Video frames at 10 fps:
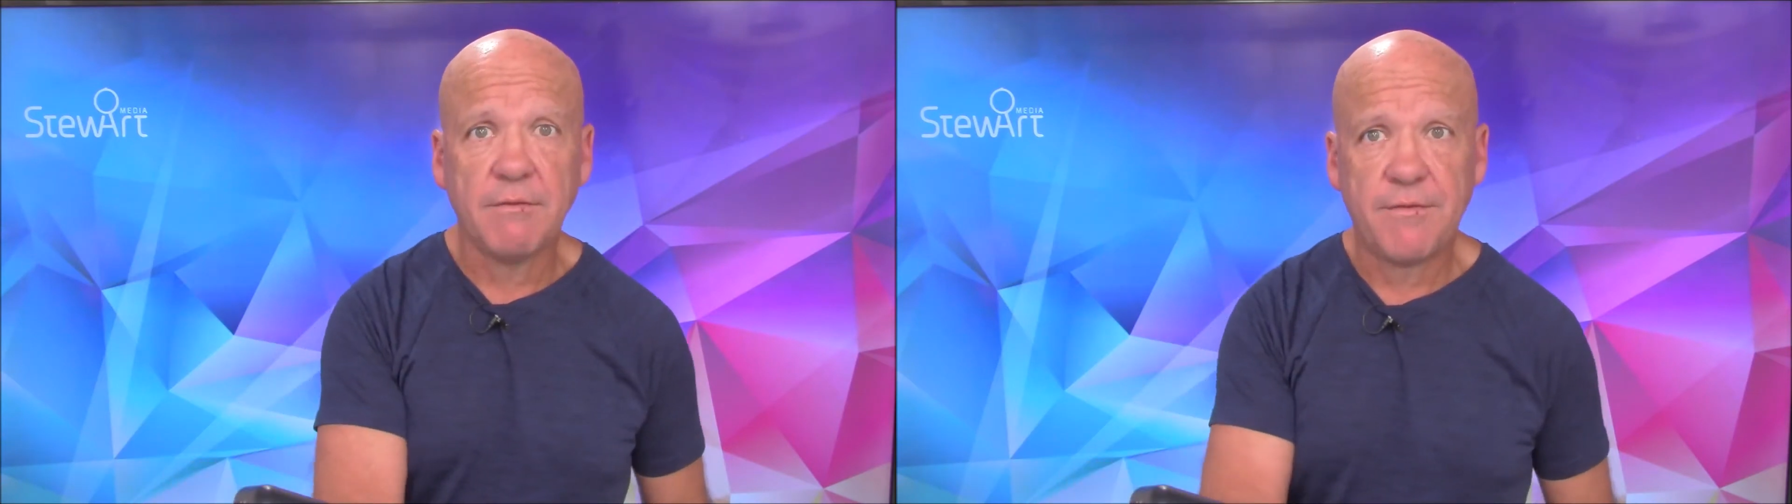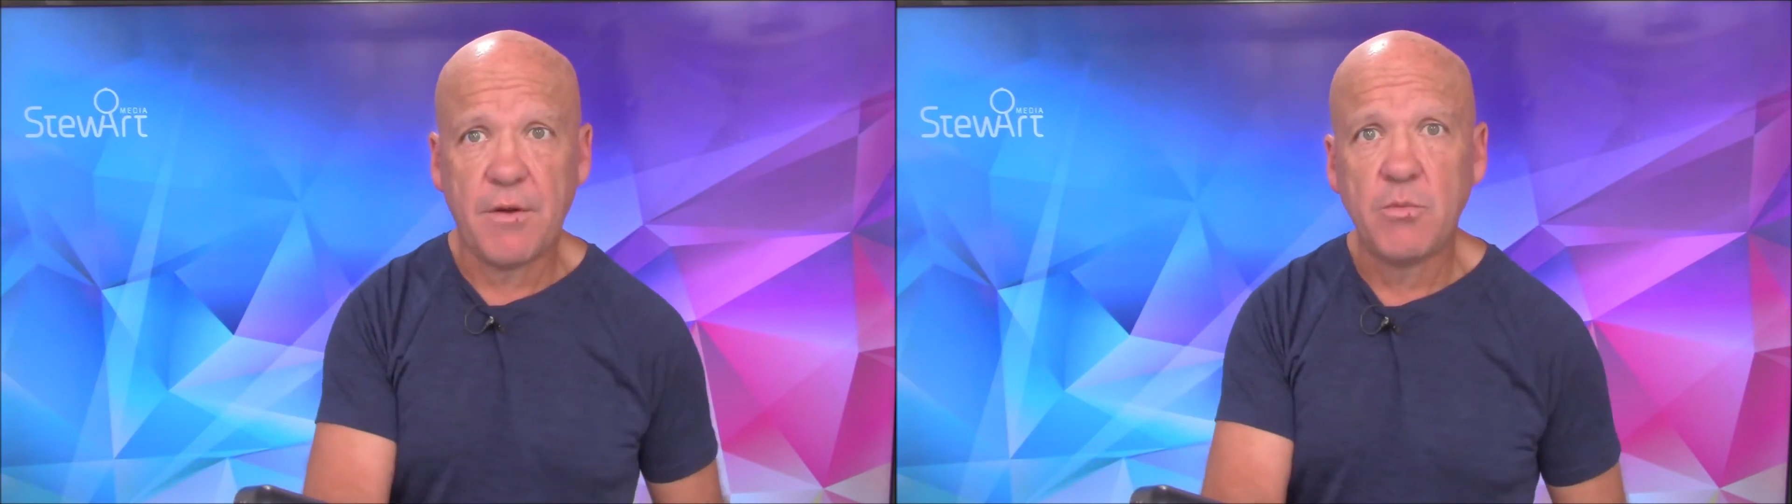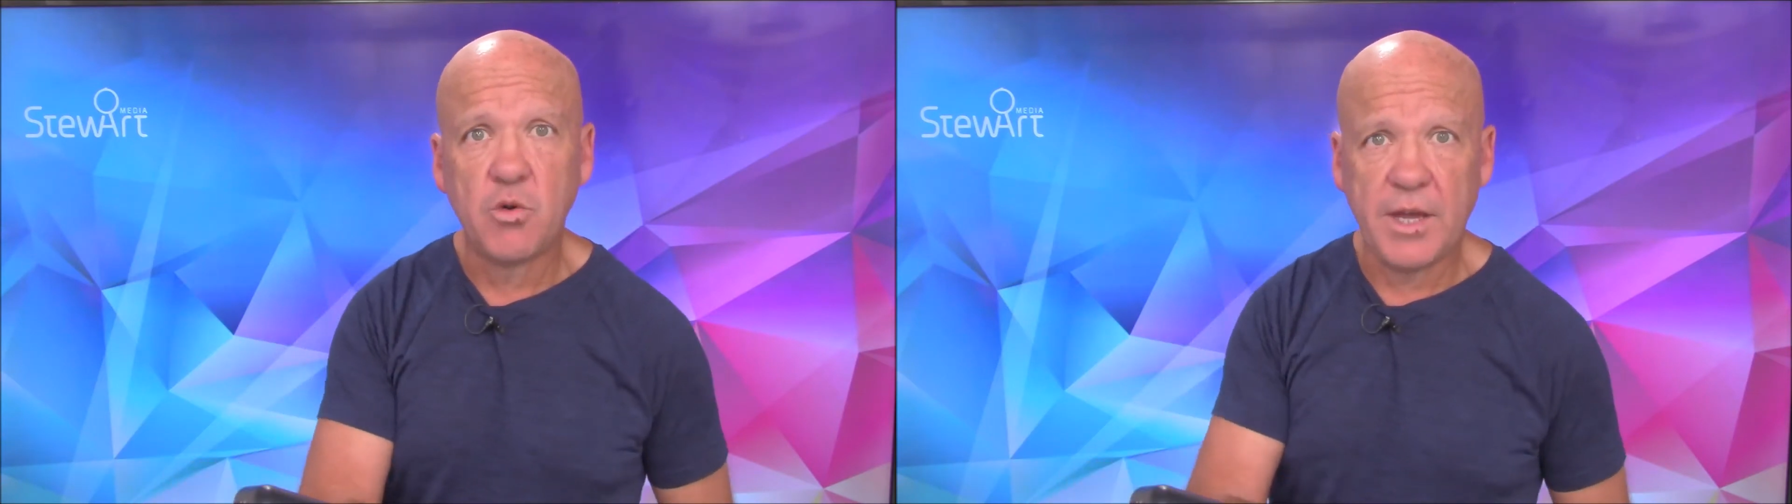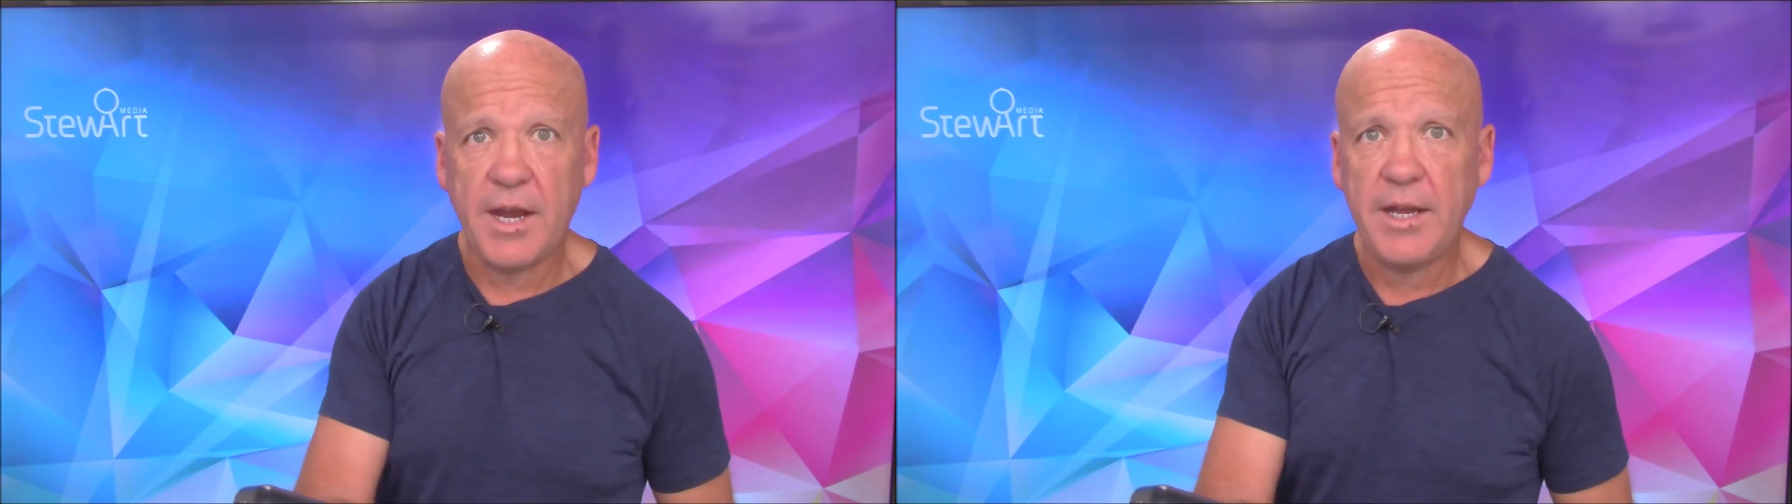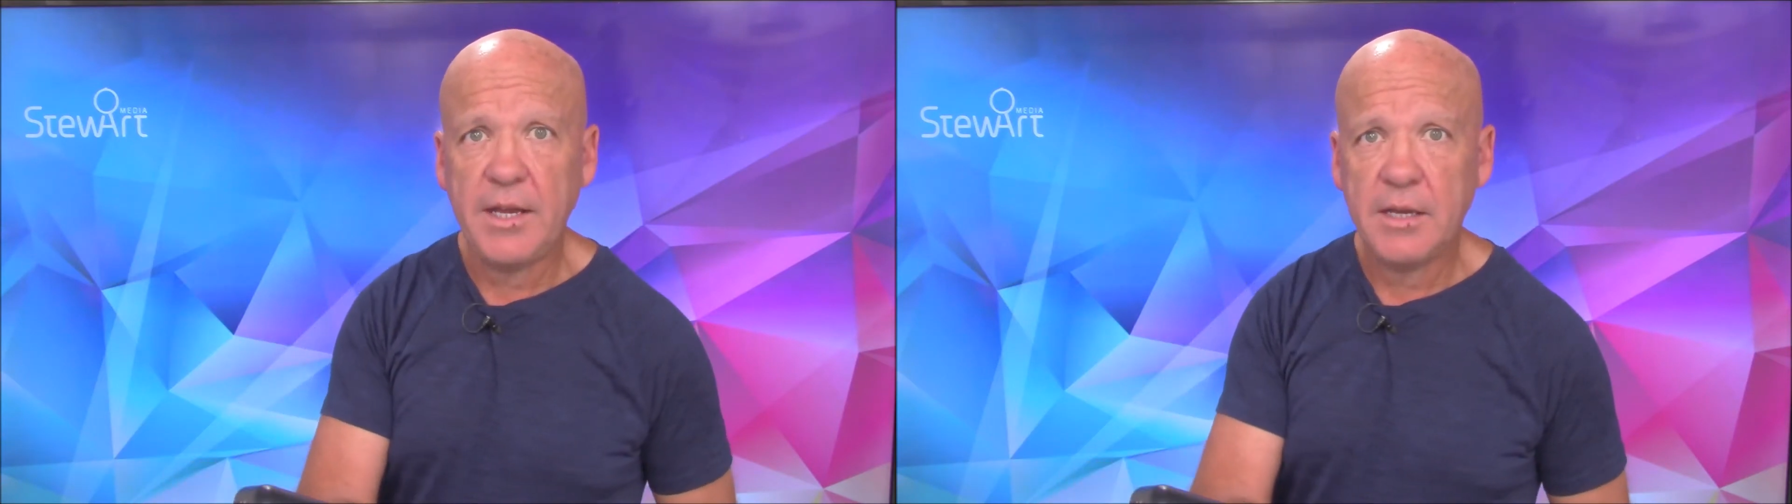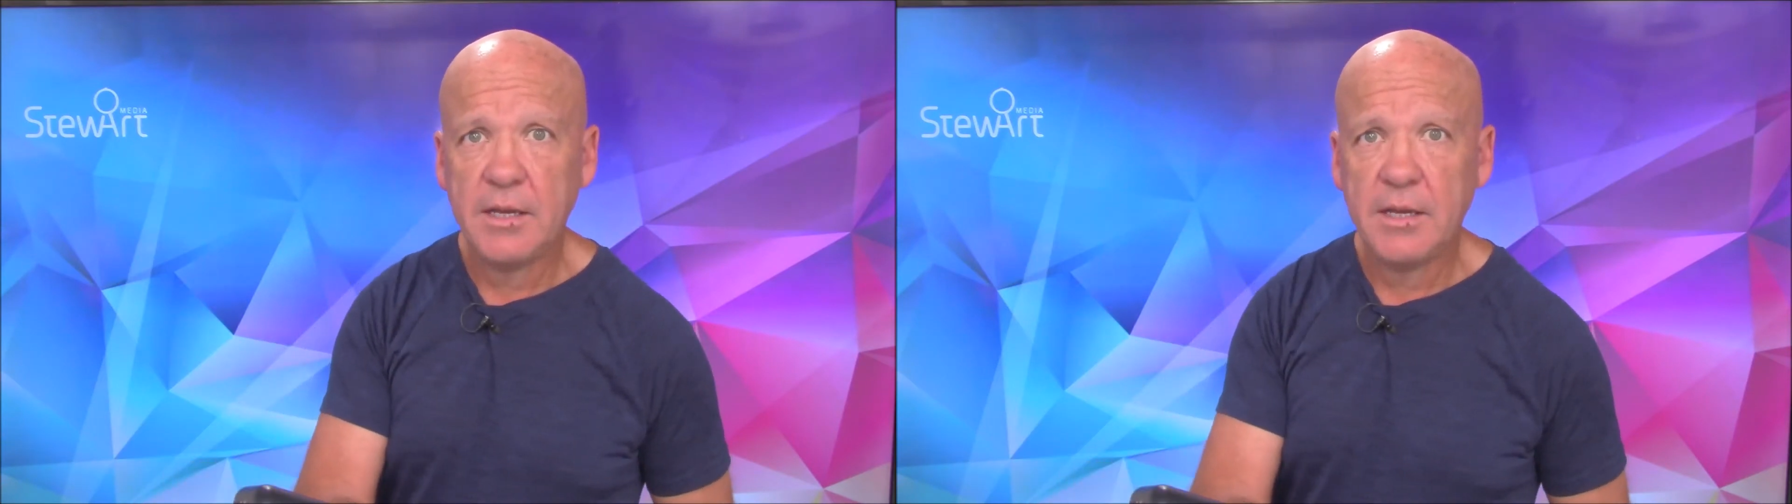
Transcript: from organic.